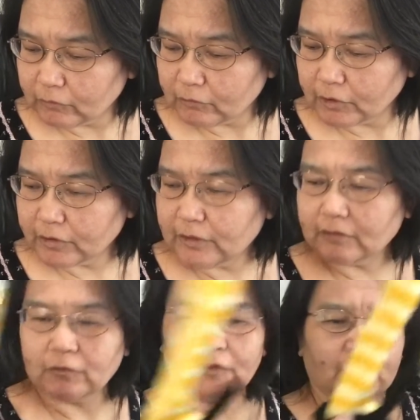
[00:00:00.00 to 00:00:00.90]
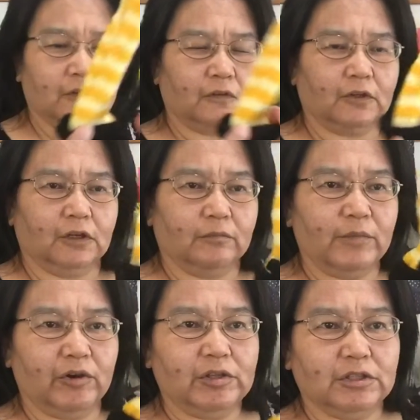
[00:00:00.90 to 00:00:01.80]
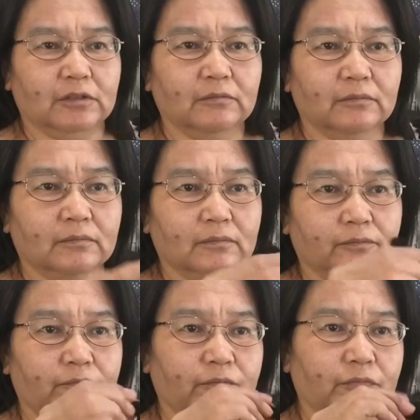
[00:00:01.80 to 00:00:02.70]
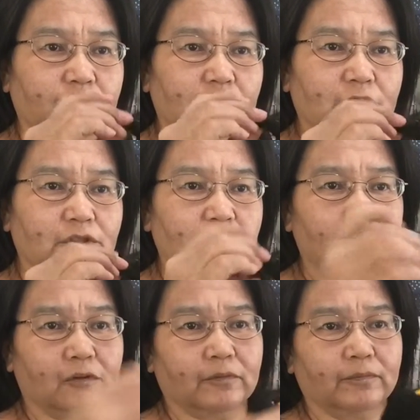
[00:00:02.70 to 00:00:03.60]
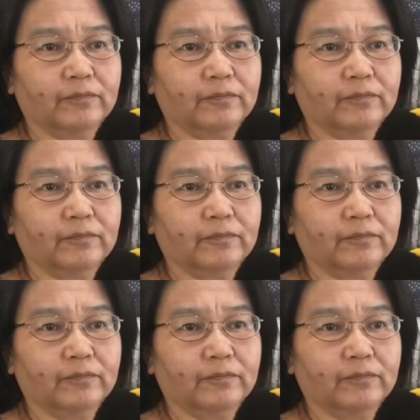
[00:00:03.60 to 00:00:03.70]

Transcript: what are these, what's this style? Mary Jane shoes?